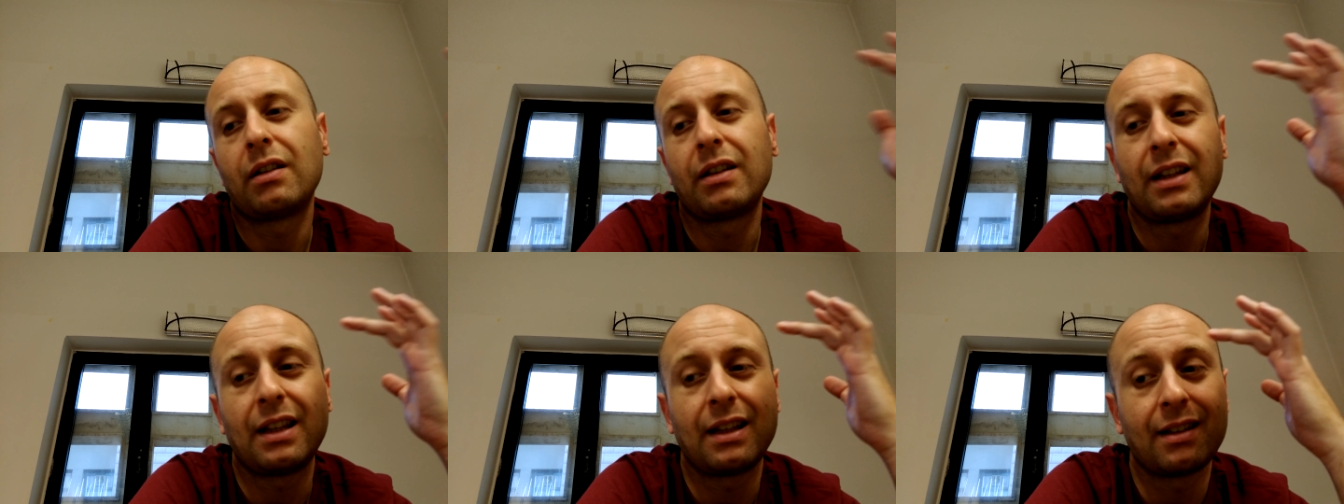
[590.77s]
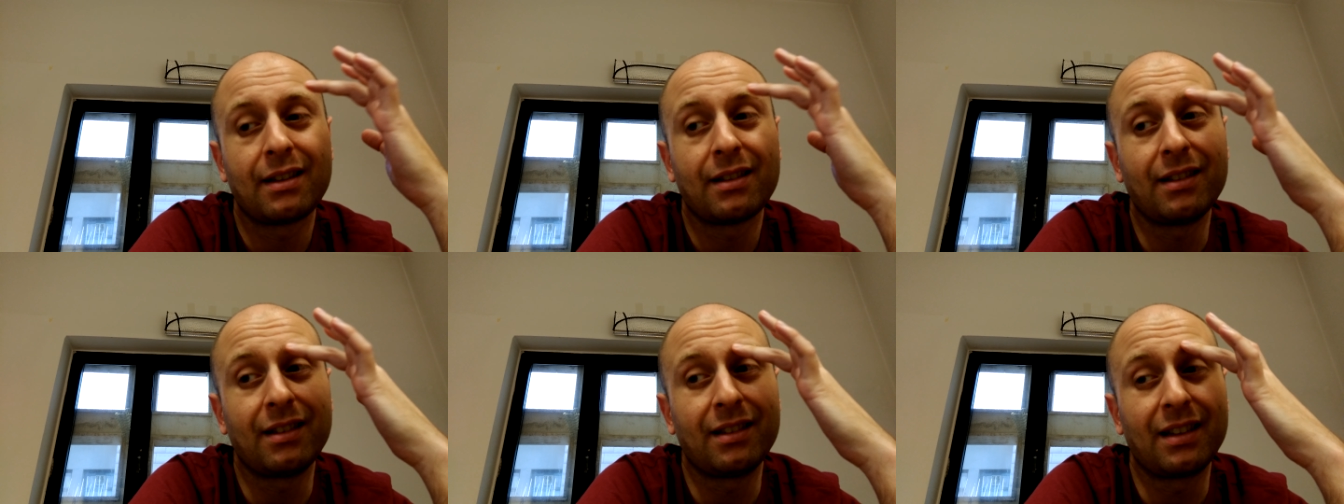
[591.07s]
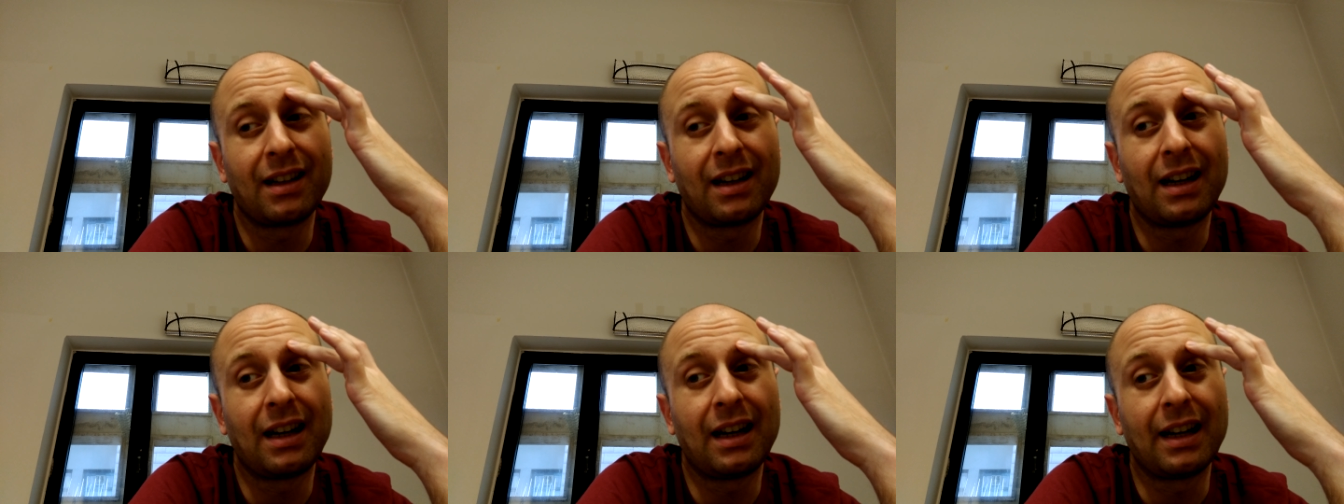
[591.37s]
then
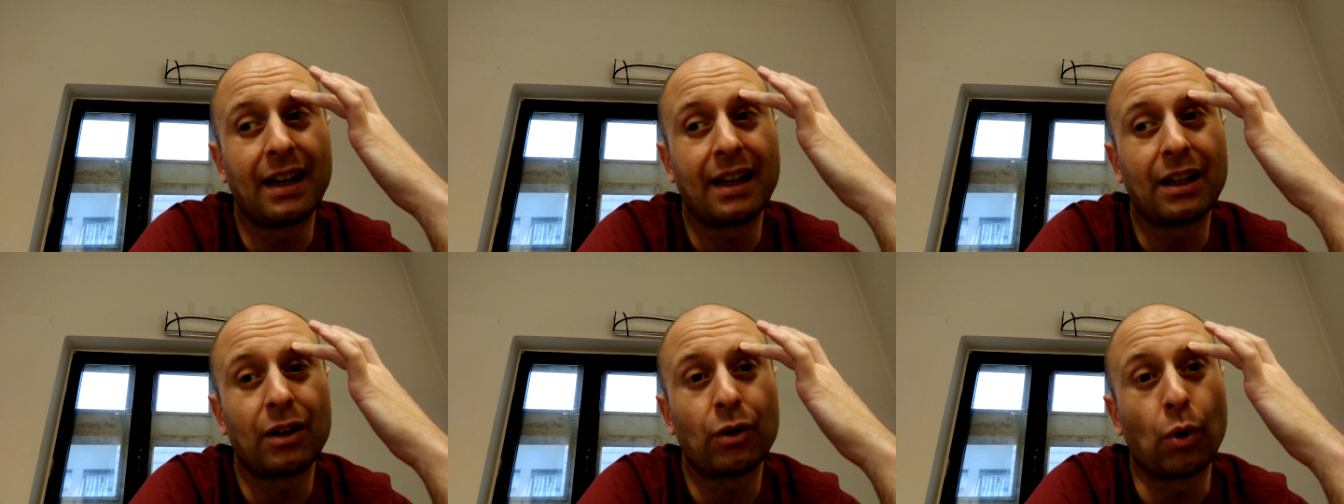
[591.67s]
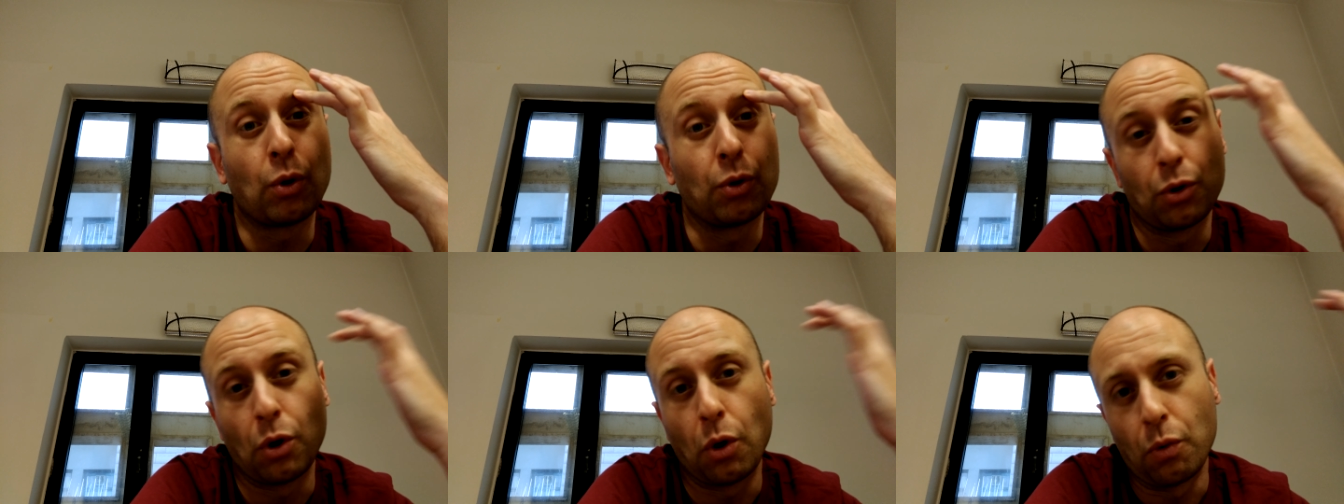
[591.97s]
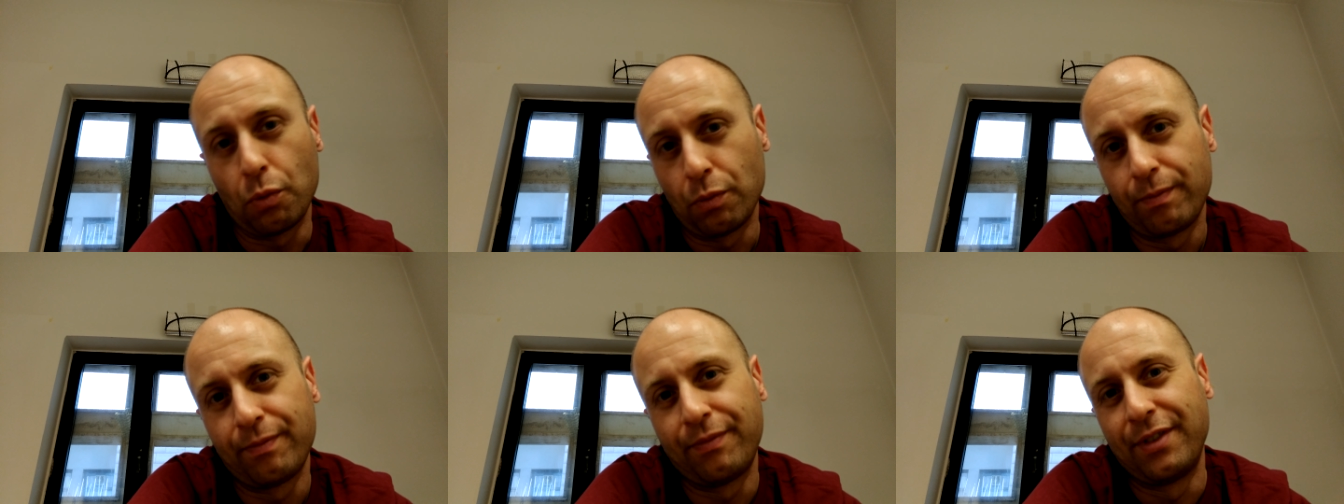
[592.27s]
I don't
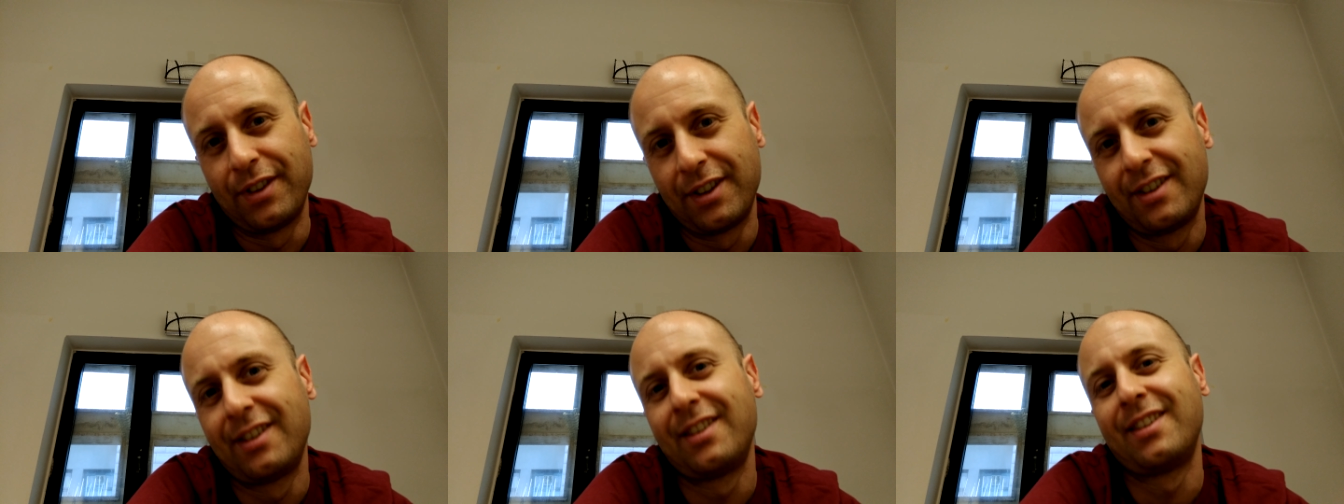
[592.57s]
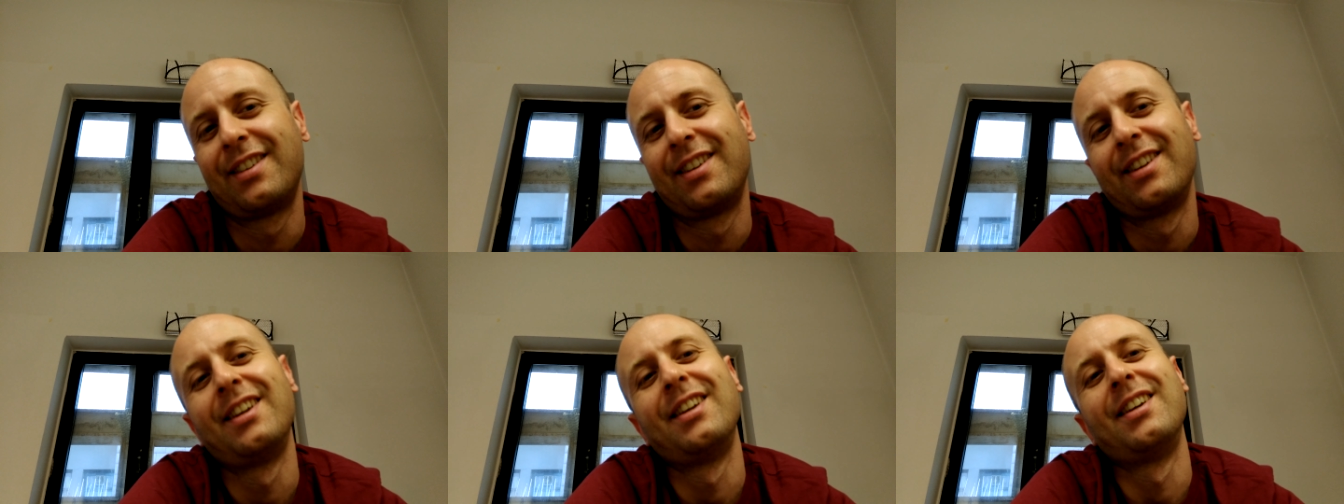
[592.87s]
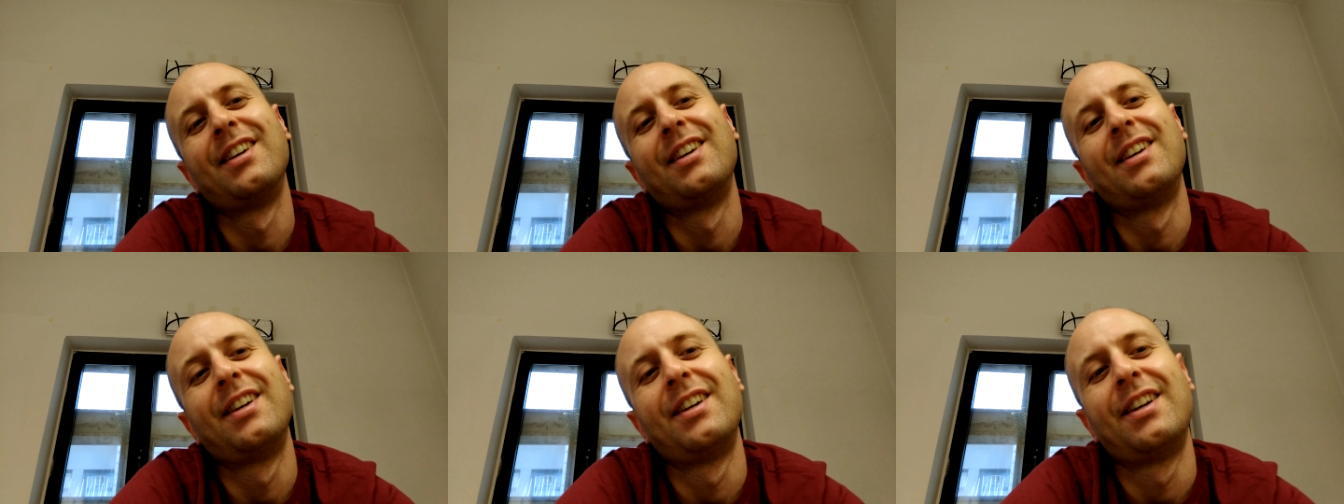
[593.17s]

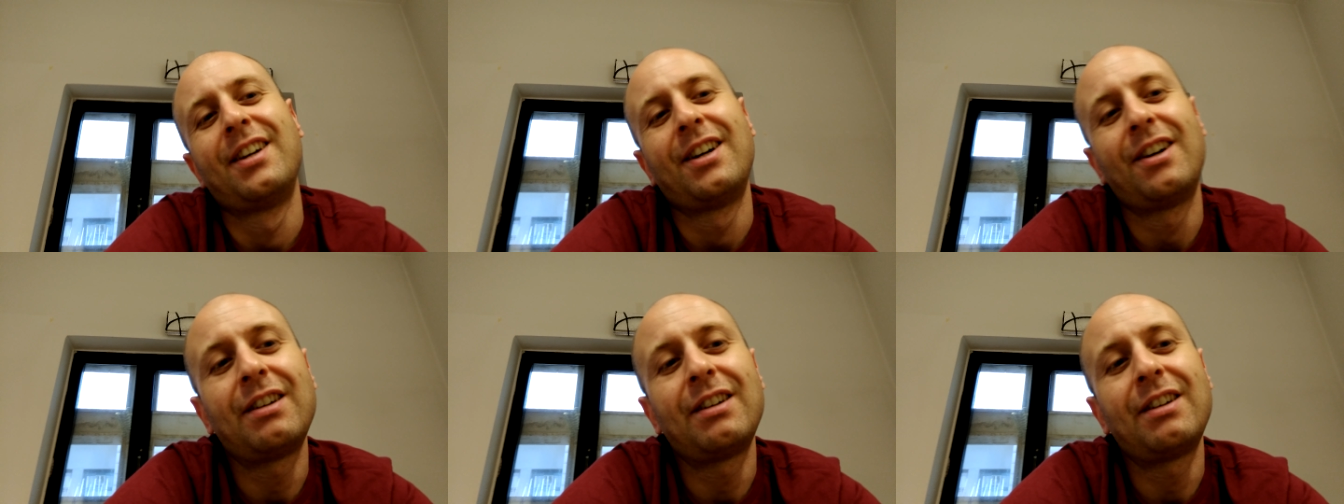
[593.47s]
know.